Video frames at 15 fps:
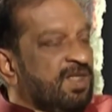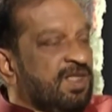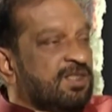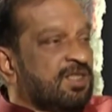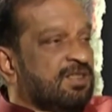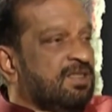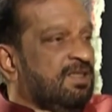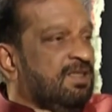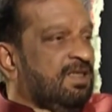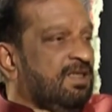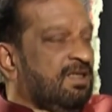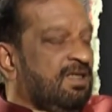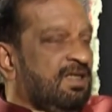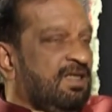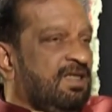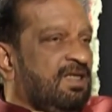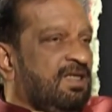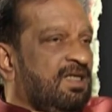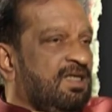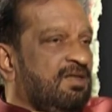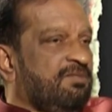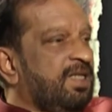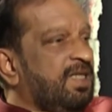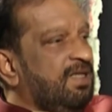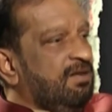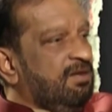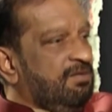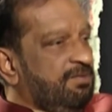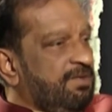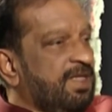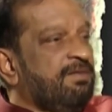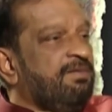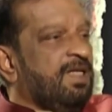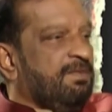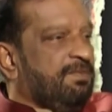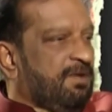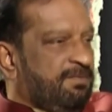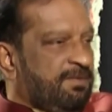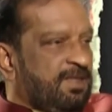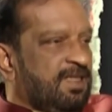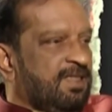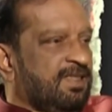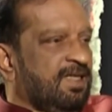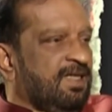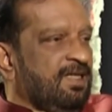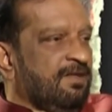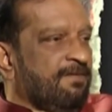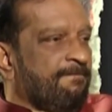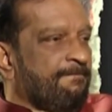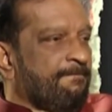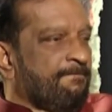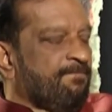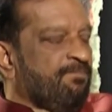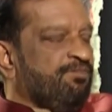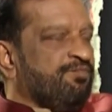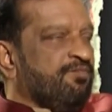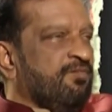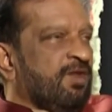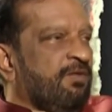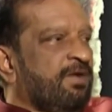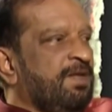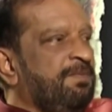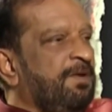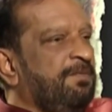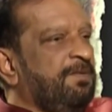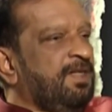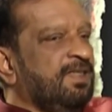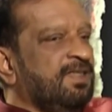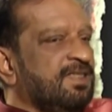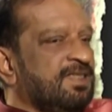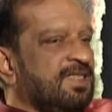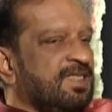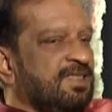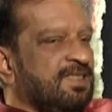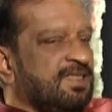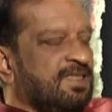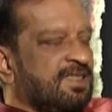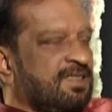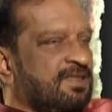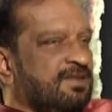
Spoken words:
It was a very, very, very popular thing. Very popular in the sense